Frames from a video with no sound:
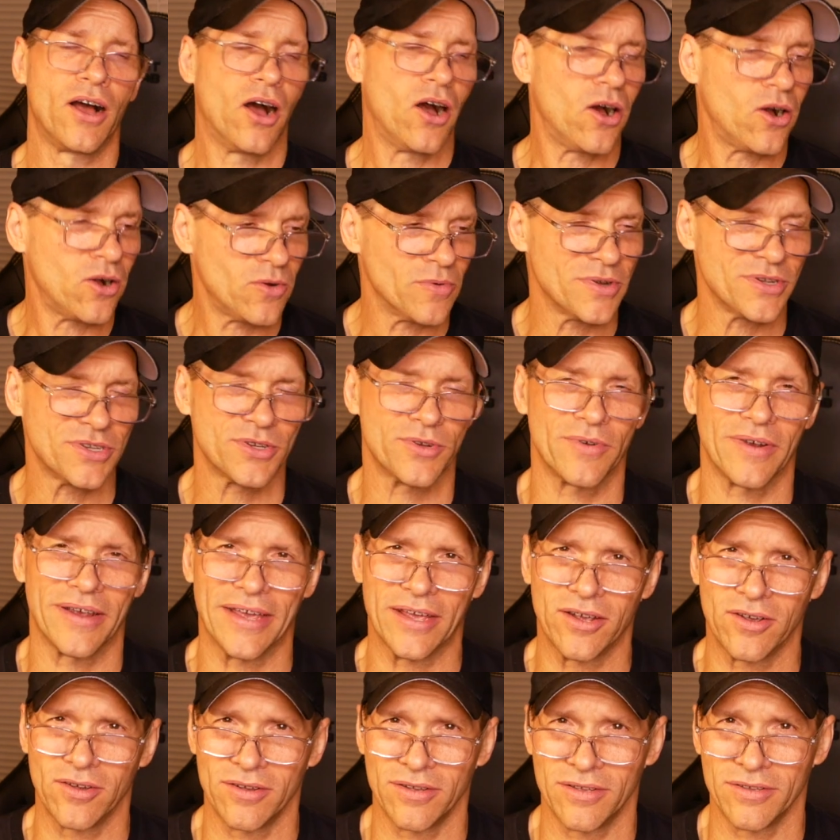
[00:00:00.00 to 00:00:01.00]
Always
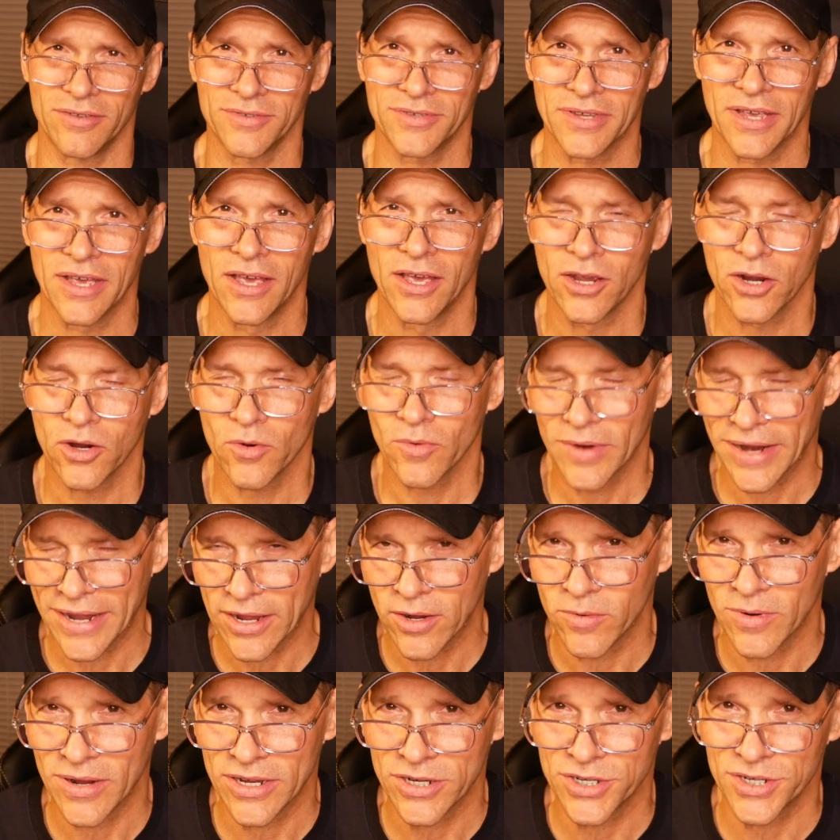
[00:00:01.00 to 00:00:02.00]
great calls, great
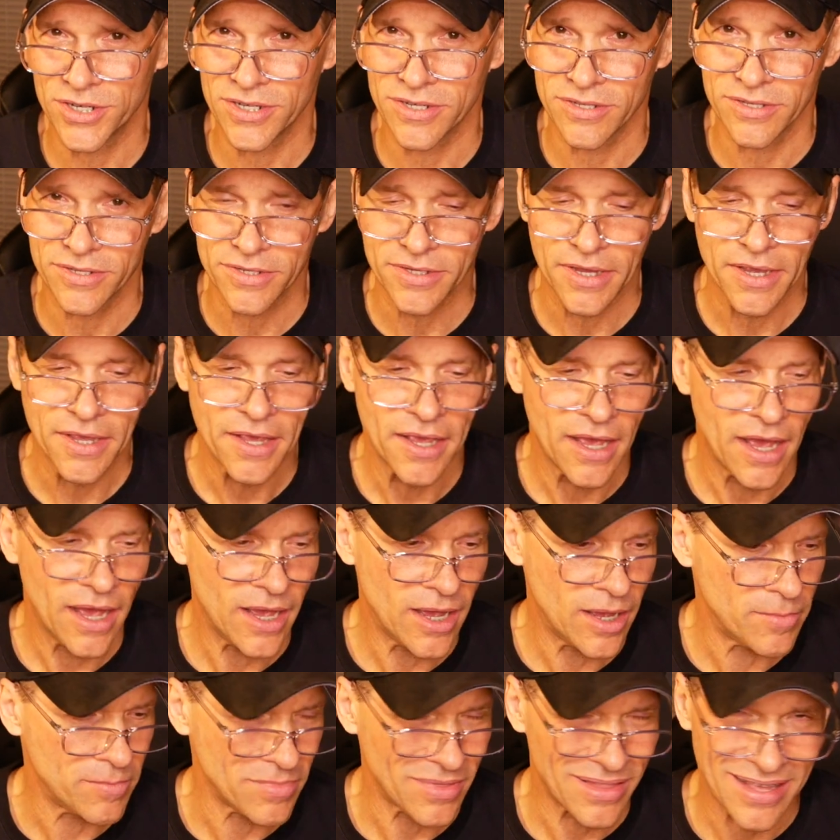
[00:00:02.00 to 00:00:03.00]
questions,
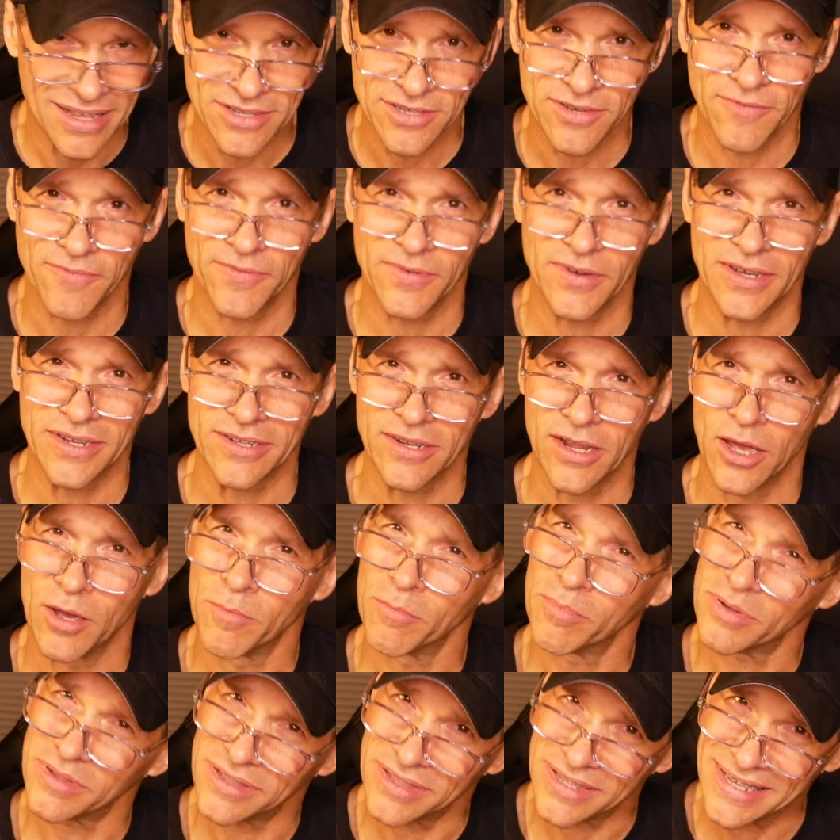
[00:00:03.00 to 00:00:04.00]
lots of fun.
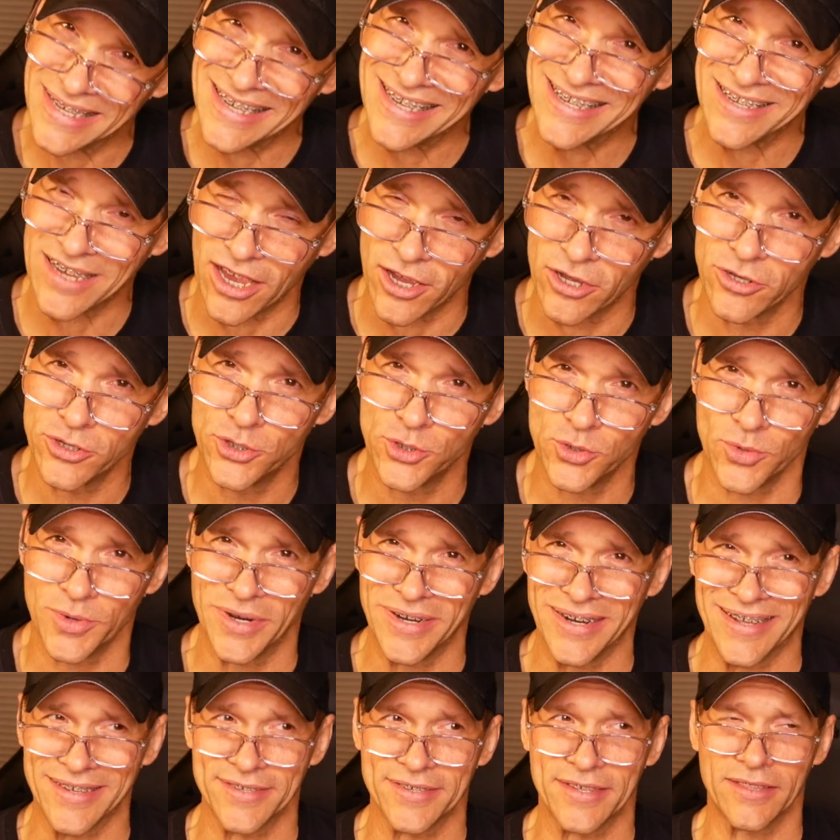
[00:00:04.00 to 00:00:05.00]
Please
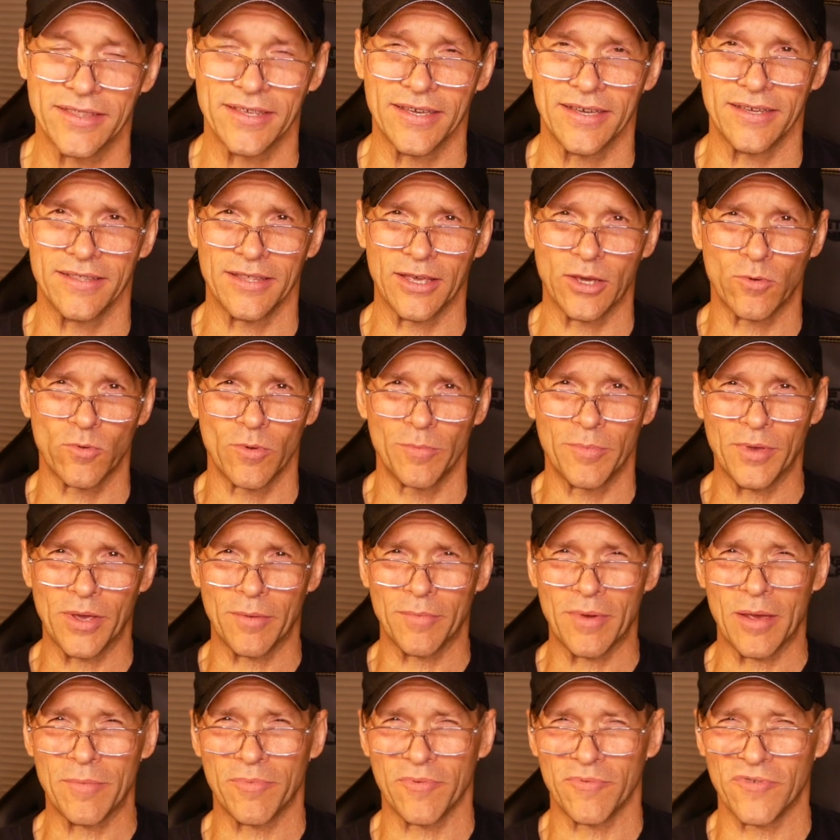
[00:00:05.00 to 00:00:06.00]
join us. The link will be on
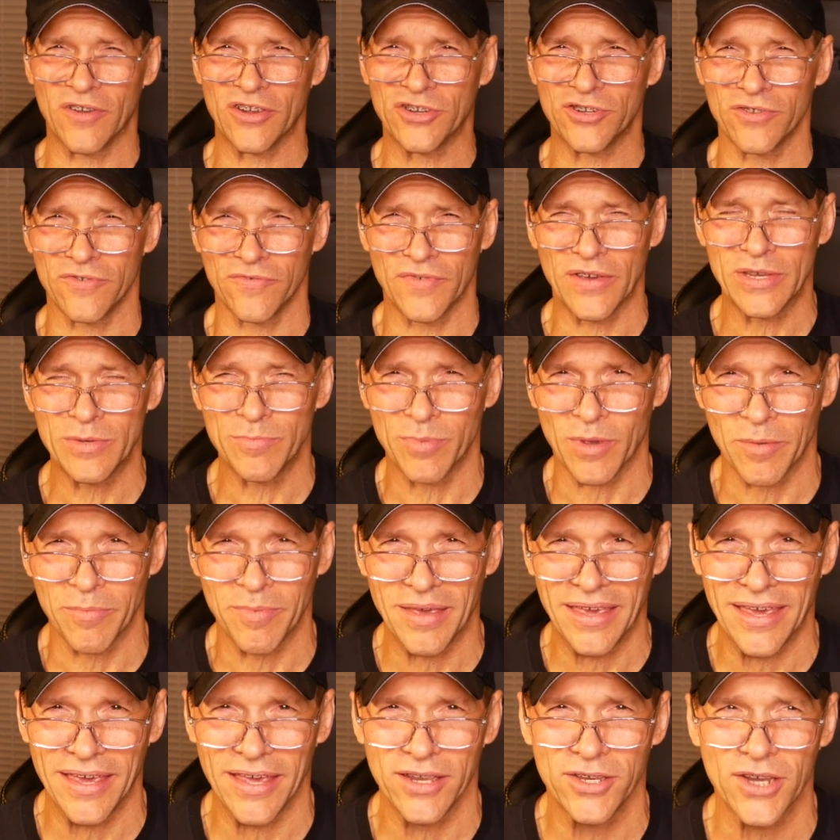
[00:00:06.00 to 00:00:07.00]
my professional Facebook
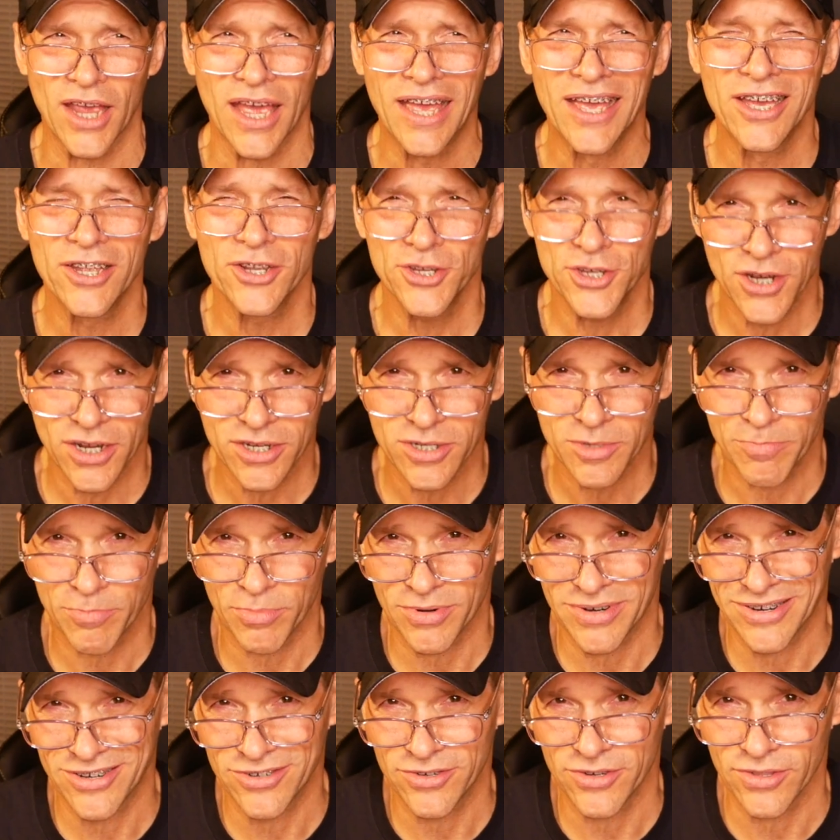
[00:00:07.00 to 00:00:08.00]
page just
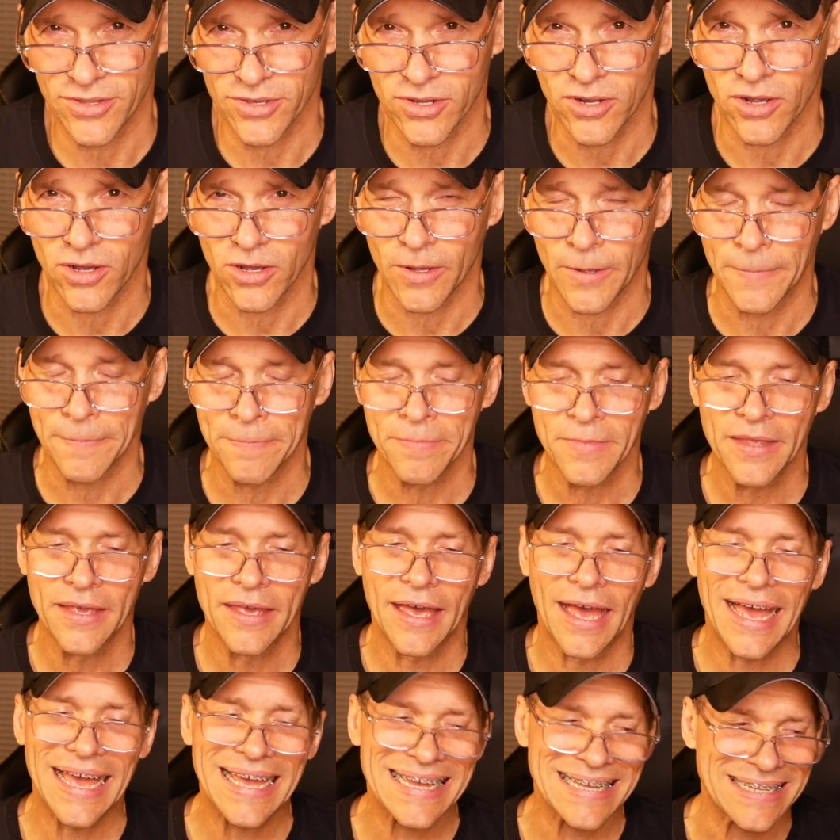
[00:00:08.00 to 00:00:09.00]
prior to the call
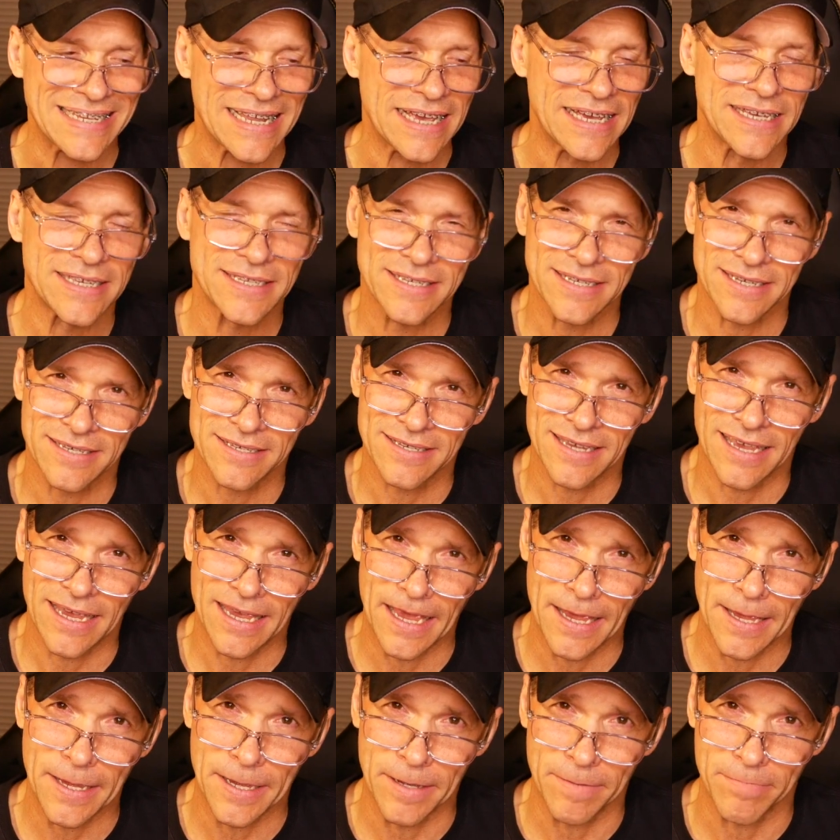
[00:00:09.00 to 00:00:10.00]
at 6
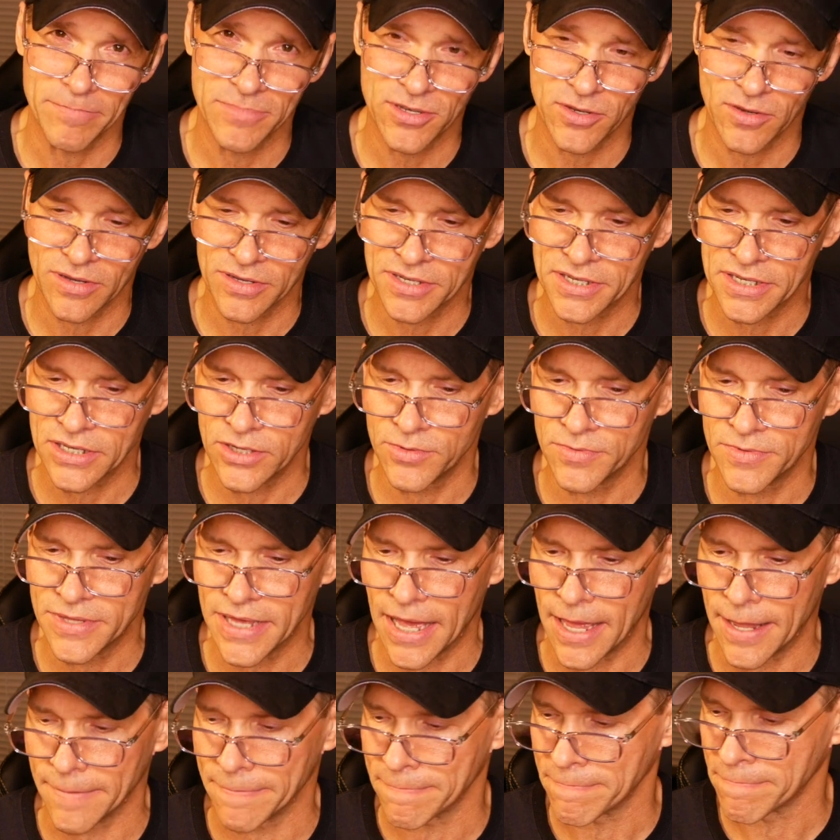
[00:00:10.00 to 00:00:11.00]
a.m. So I'll see you
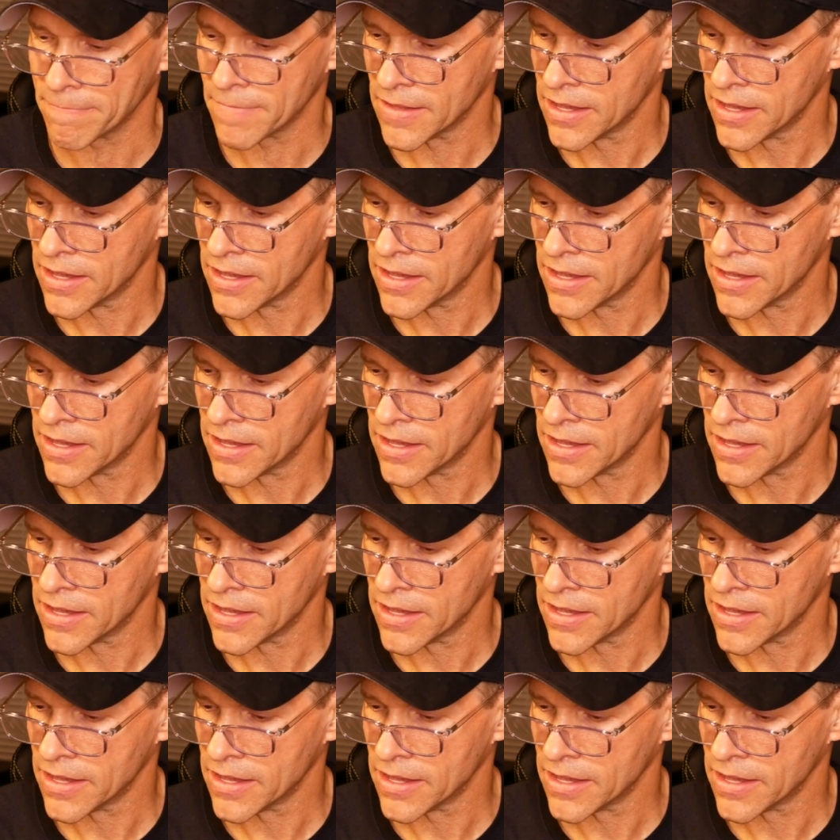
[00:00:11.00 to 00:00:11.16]
then.